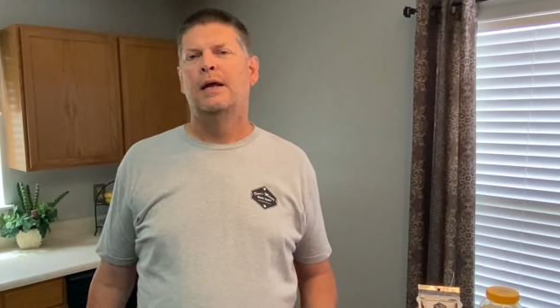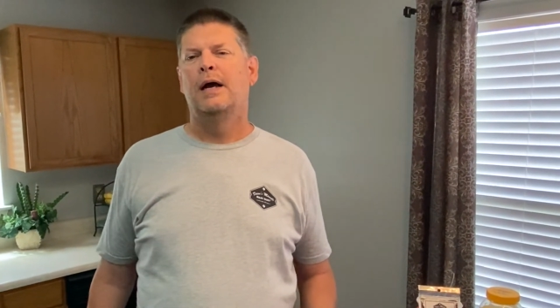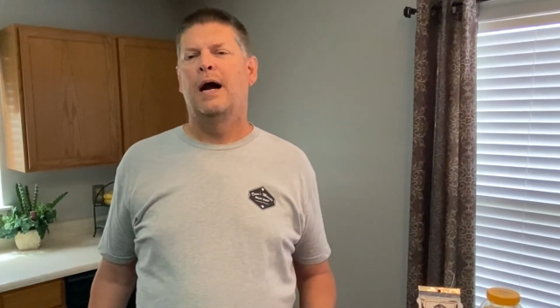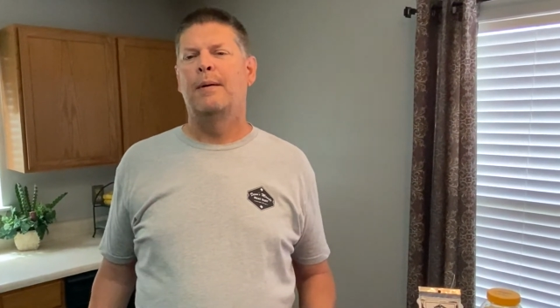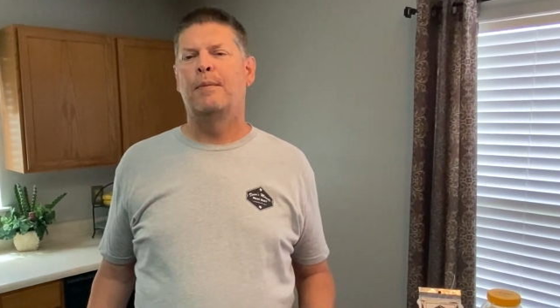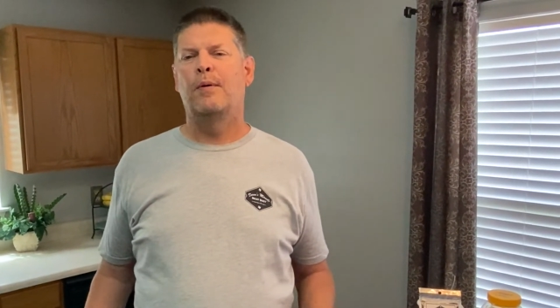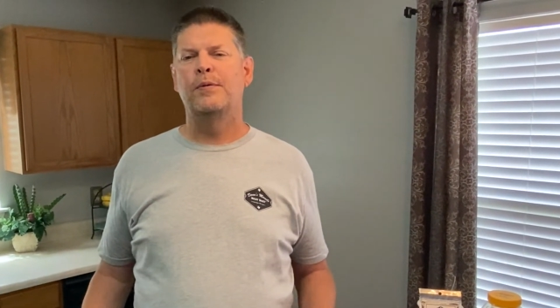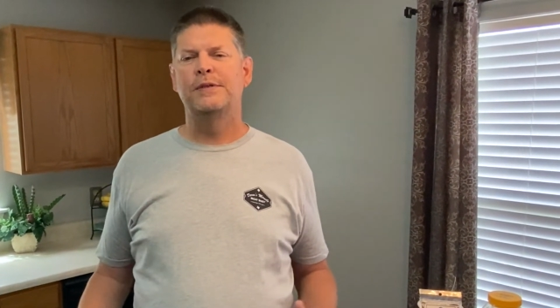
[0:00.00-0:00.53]

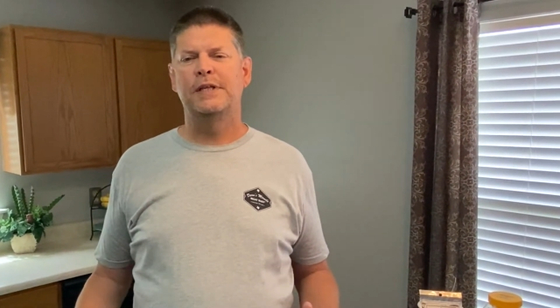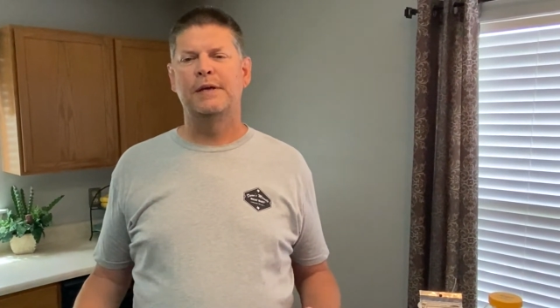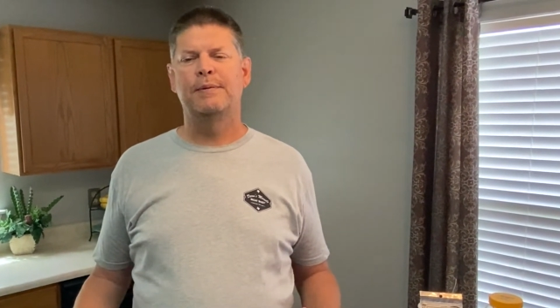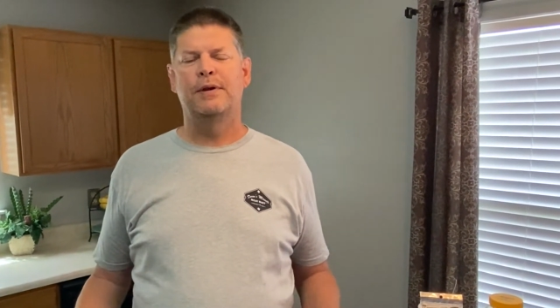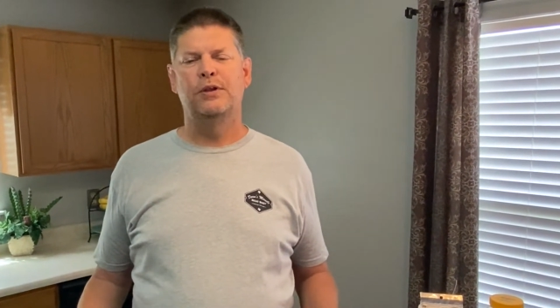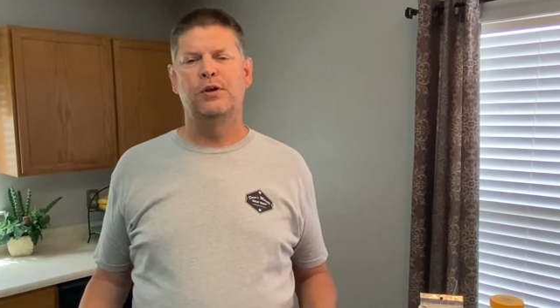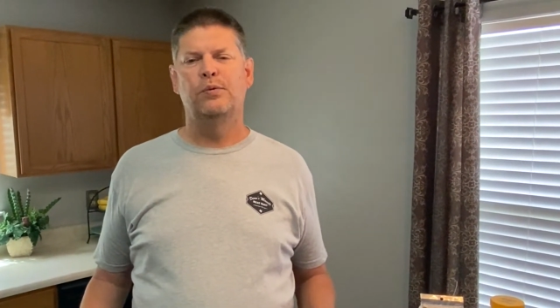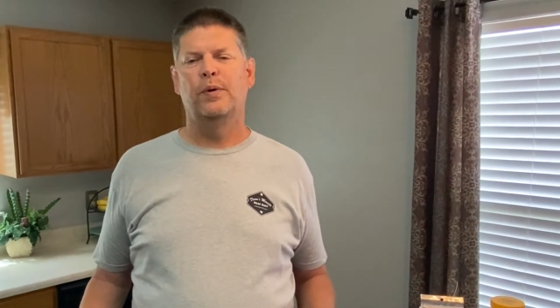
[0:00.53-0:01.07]
I'm always thinking
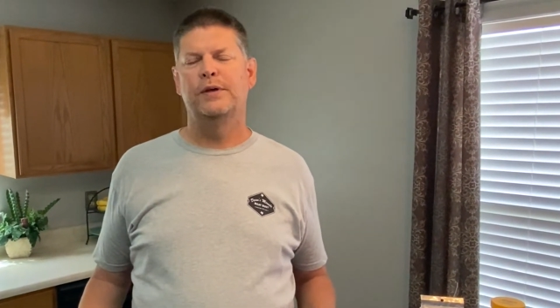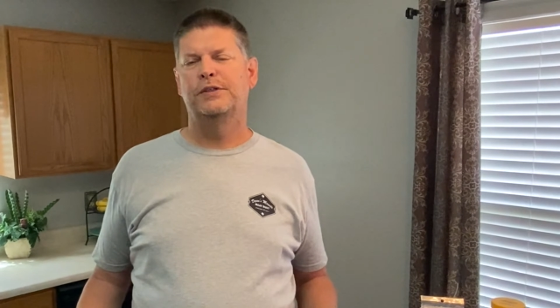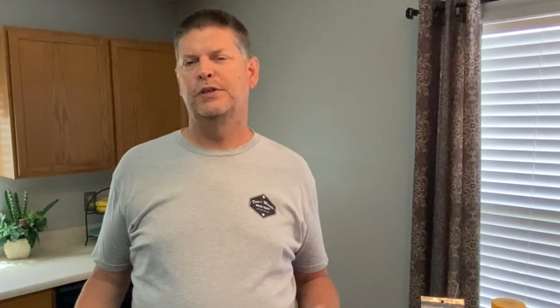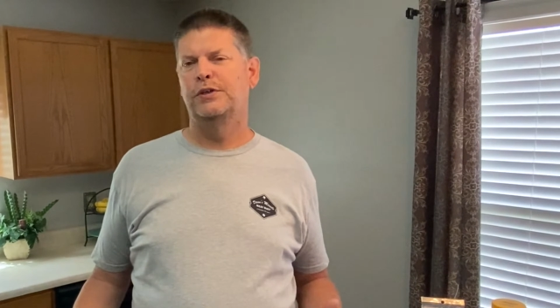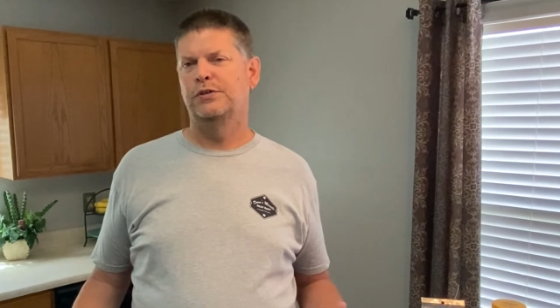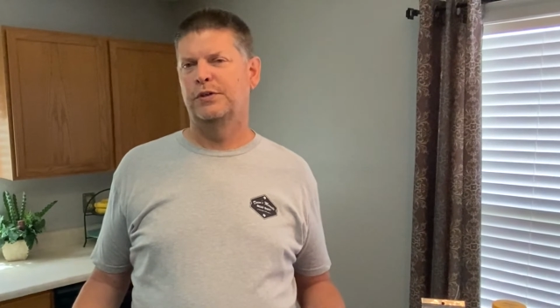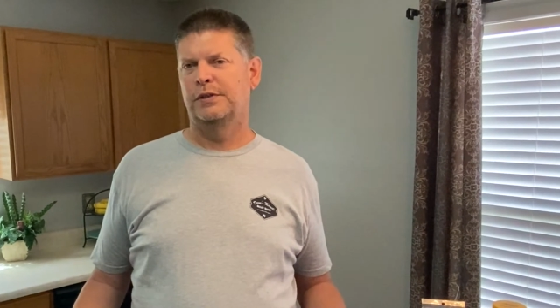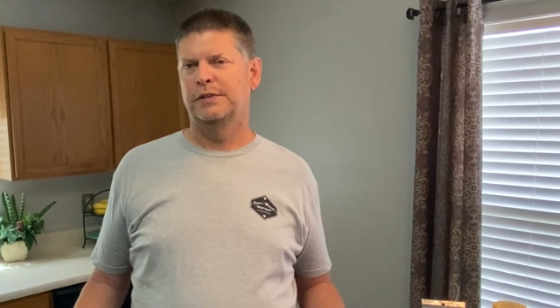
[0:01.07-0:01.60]
about new ways to
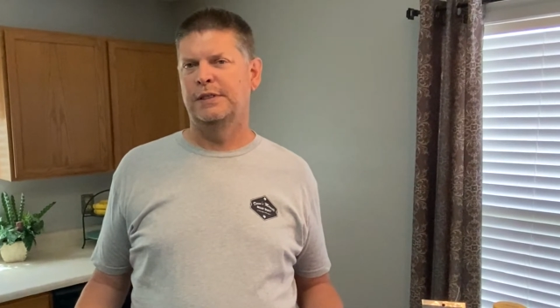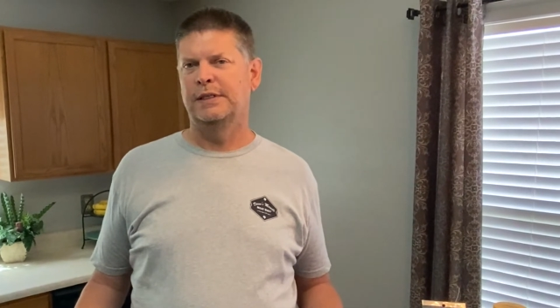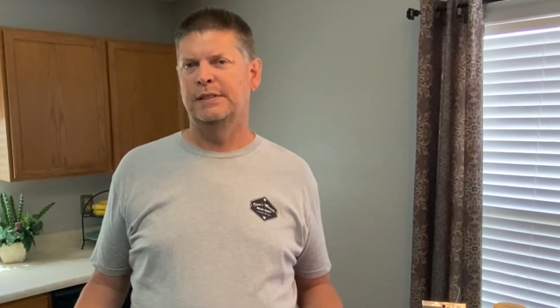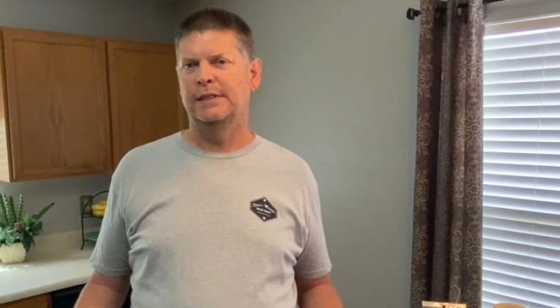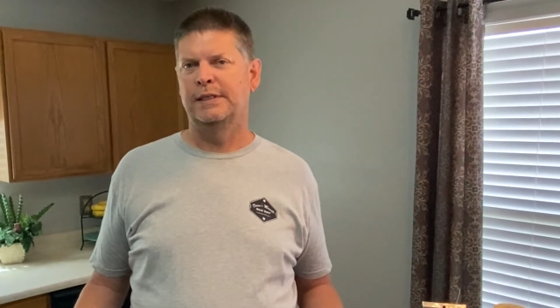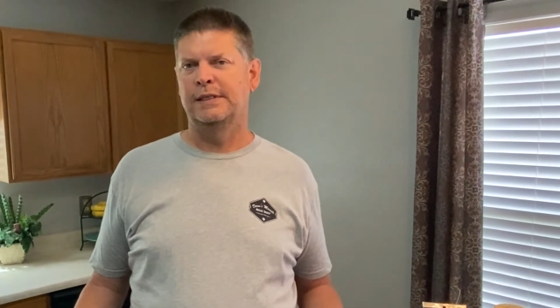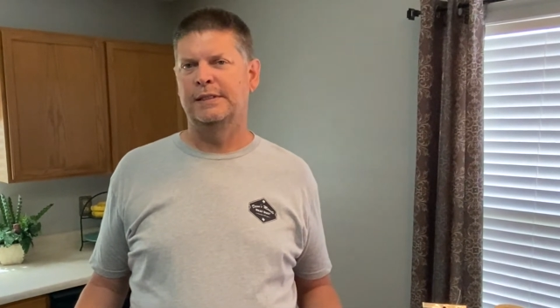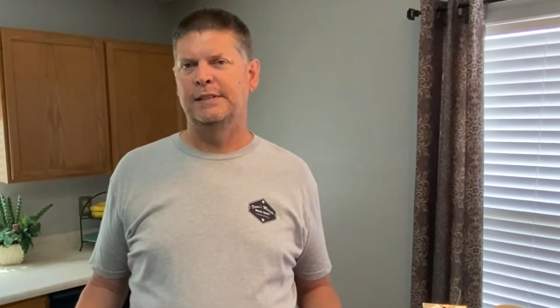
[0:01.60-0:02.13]
use our
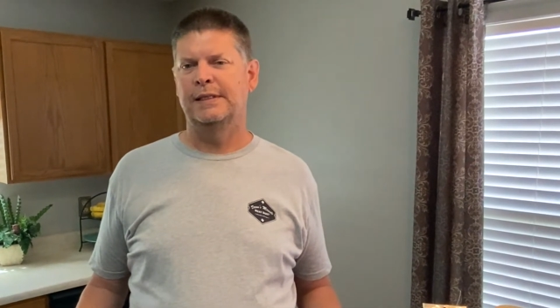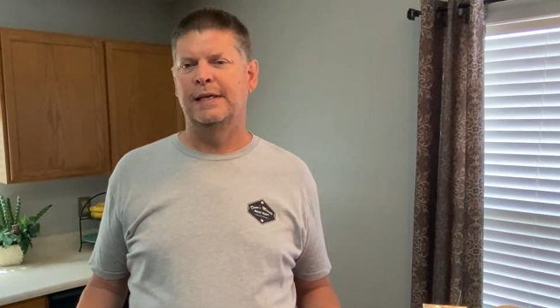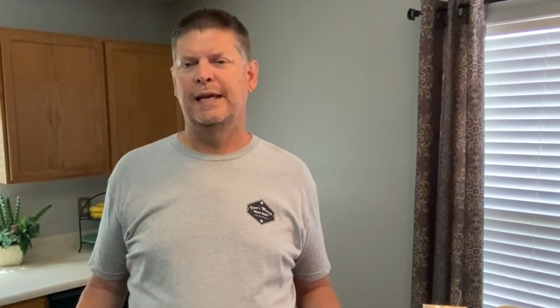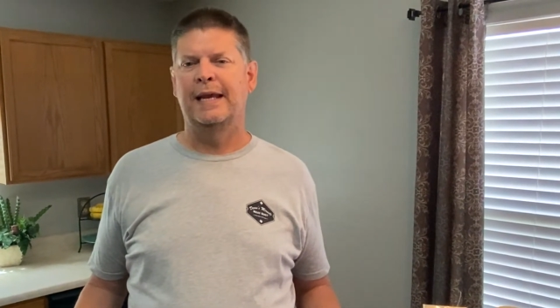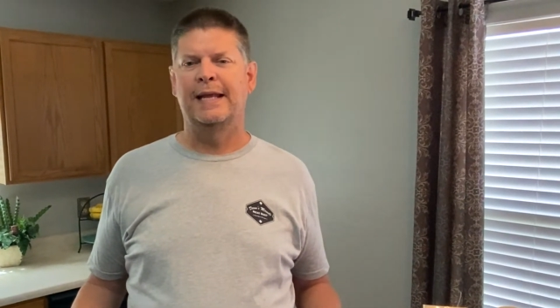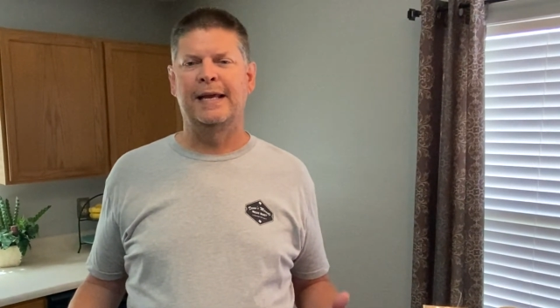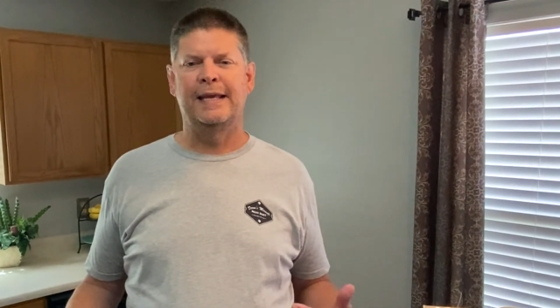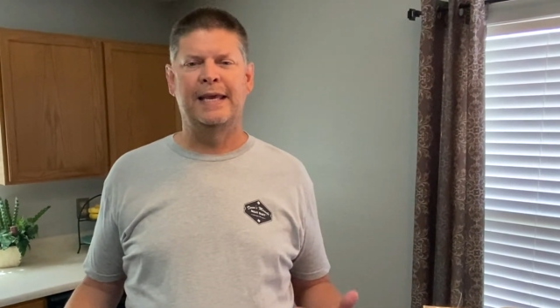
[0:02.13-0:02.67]
seasonings,
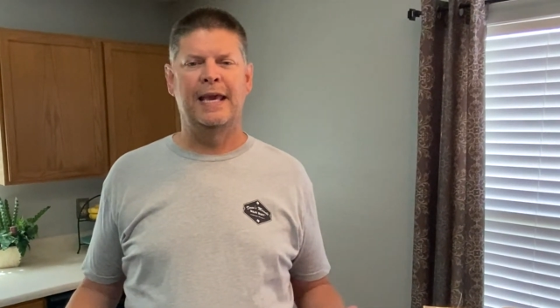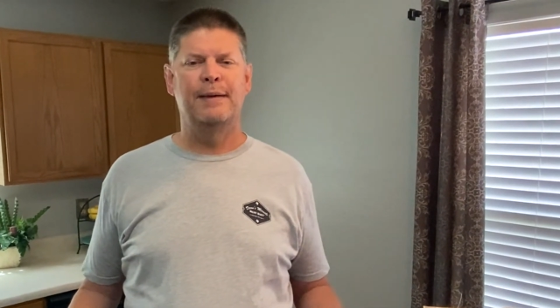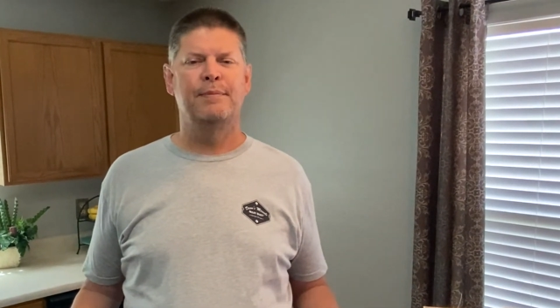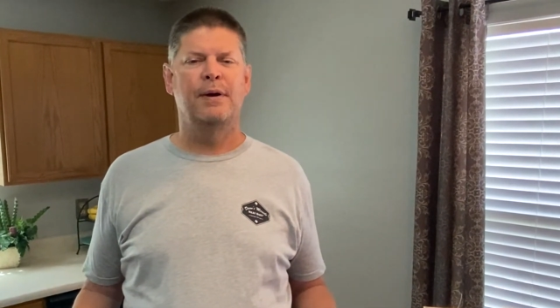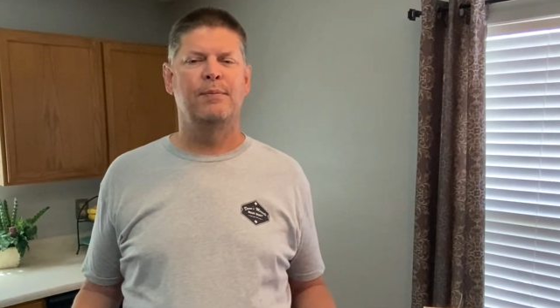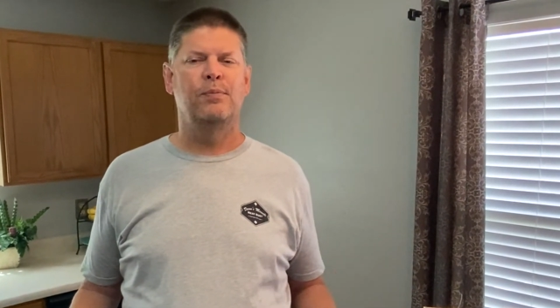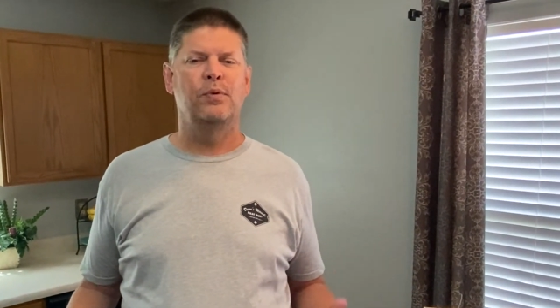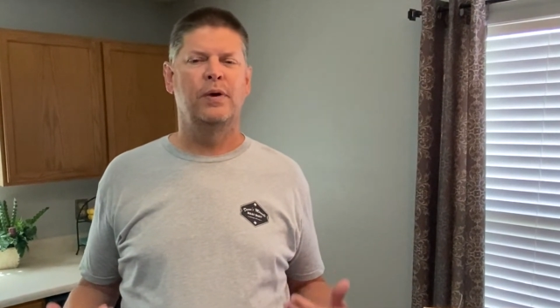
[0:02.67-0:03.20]
and I came
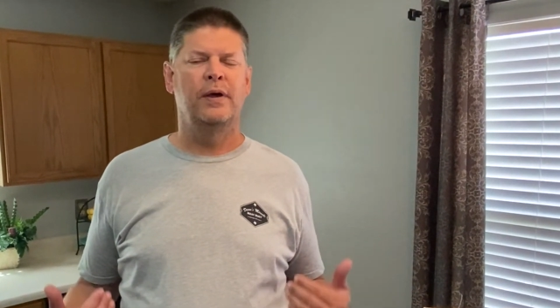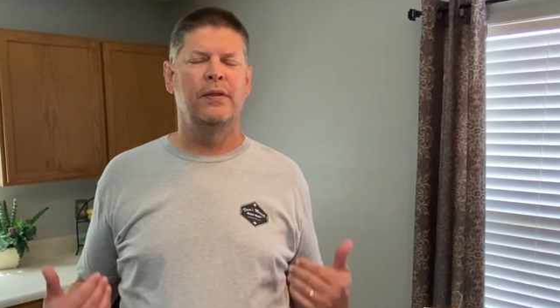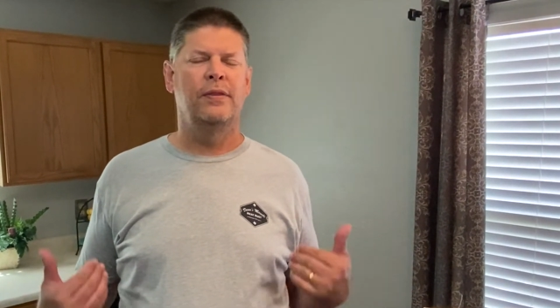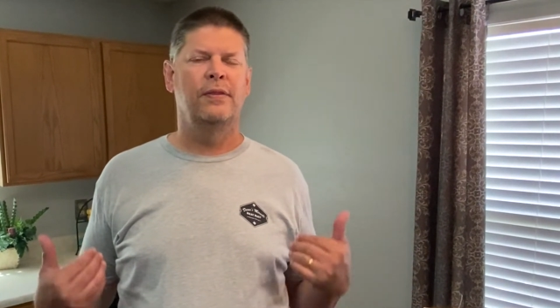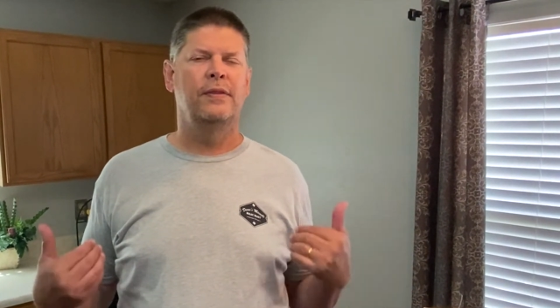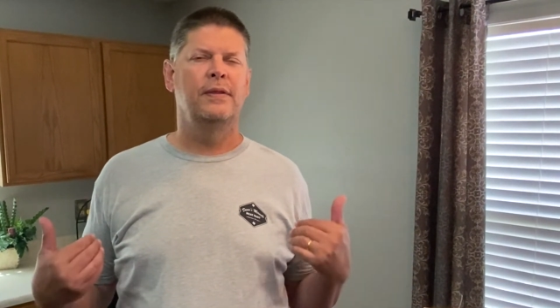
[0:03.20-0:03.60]
up with